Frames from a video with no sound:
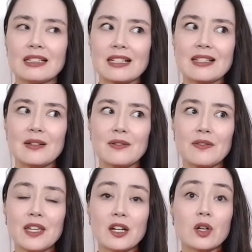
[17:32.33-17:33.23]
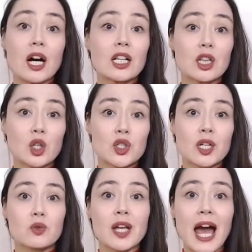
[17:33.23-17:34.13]
Severe allergic
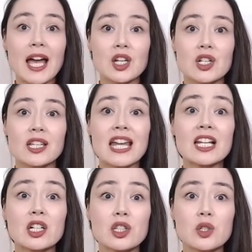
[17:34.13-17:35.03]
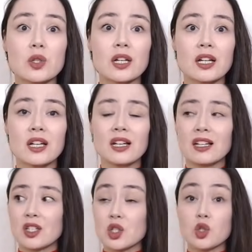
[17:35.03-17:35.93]
reactions can include
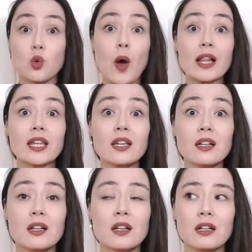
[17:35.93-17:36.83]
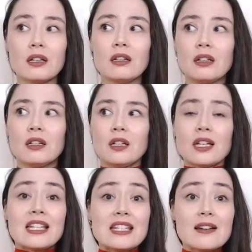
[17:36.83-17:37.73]
swelling,
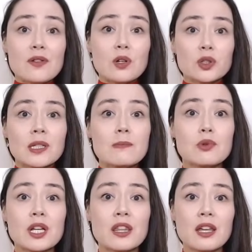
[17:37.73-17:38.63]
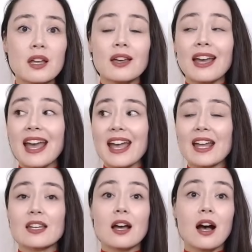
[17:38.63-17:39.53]
difficulty breathing,
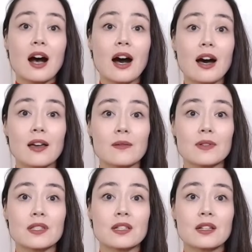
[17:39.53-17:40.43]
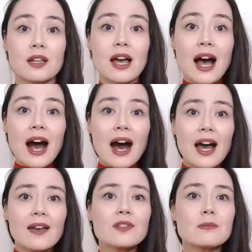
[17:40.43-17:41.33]
and hives.
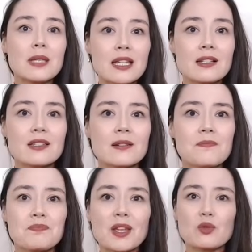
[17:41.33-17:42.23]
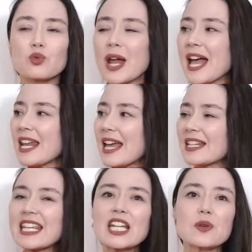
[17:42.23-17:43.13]
Hives means red
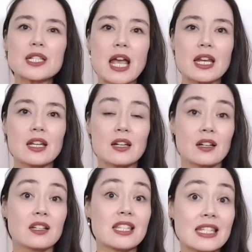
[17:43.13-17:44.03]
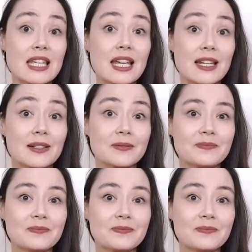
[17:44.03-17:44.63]
and irritated skin.